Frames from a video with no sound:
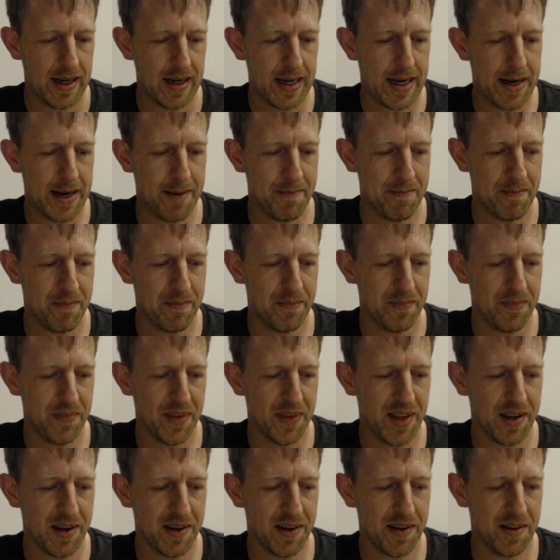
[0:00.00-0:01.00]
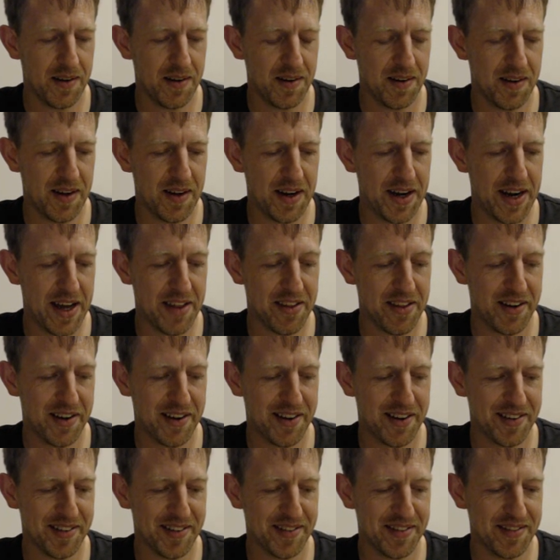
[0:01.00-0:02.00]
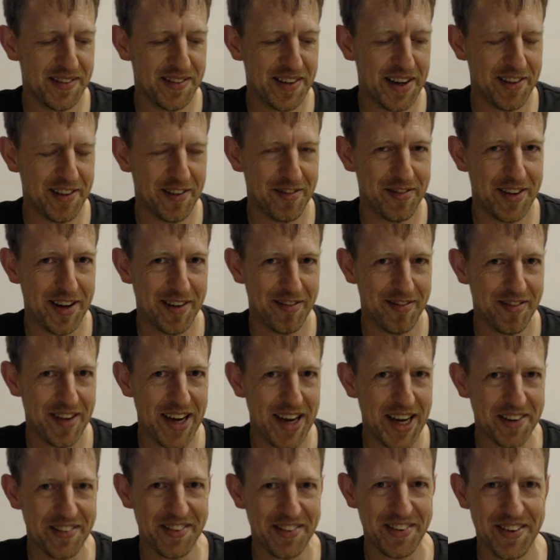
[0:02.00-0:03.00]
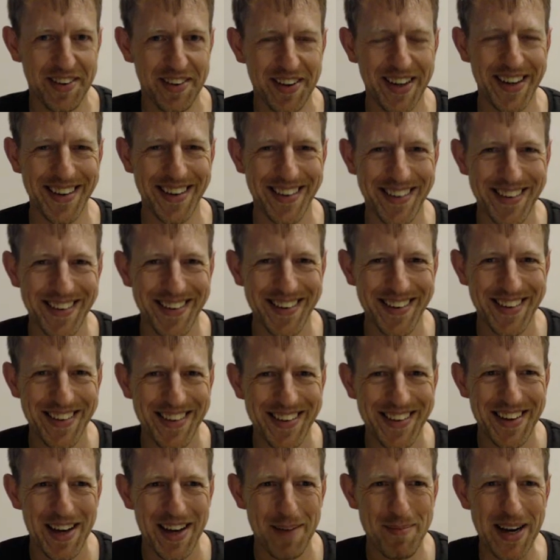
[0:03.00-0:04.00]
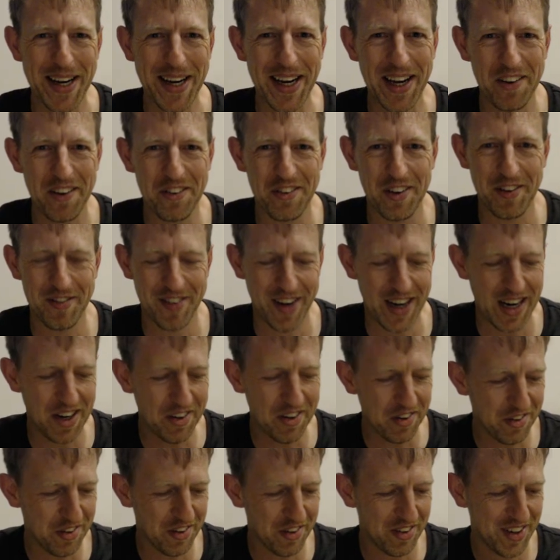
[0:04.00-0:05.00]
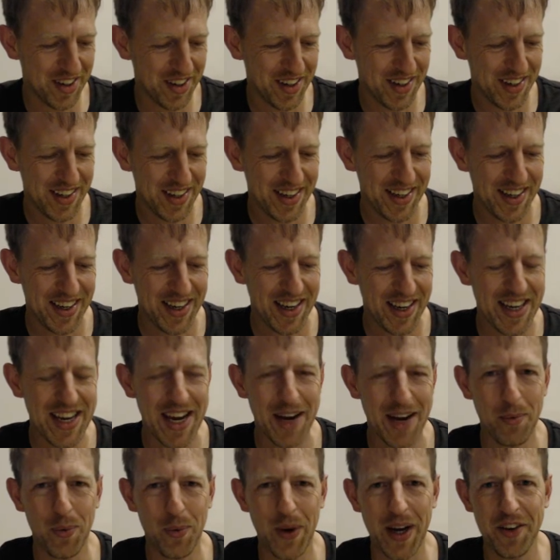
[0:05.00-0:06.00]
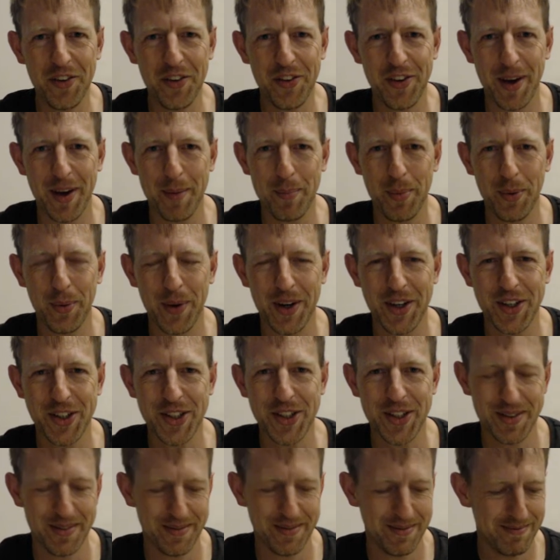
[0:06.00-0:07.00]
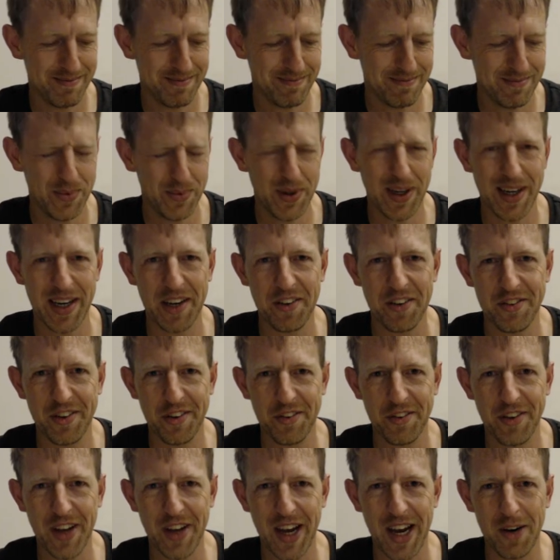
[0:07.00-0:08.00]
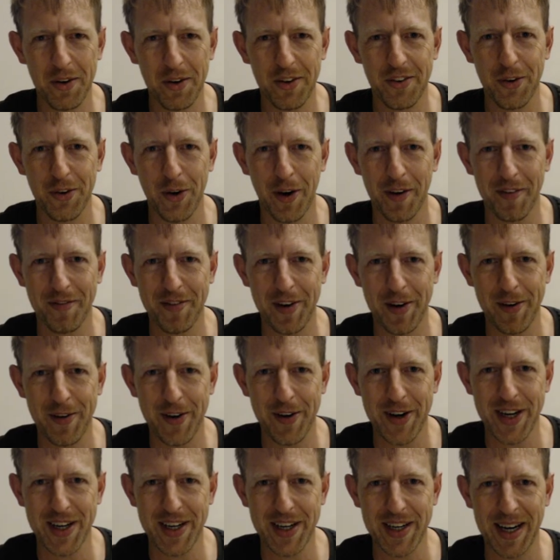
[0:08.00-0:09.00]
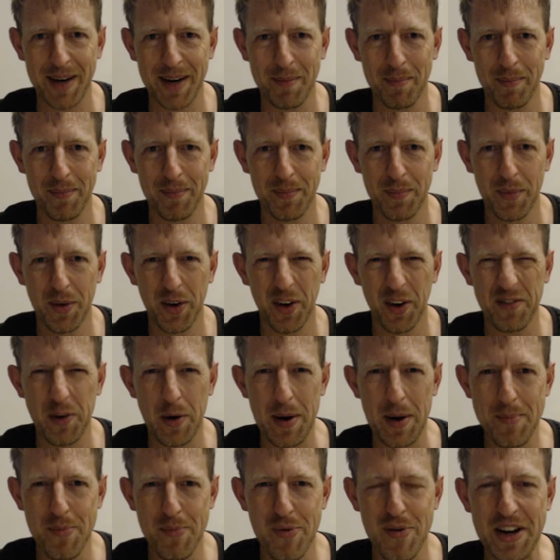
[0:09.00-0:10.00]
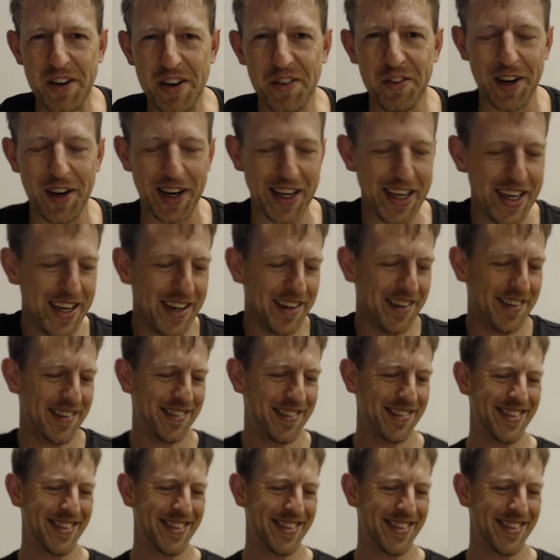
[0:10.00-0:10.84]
Another fun fact, among his advice, he had one tip which, well, let's just say it's not very priestly,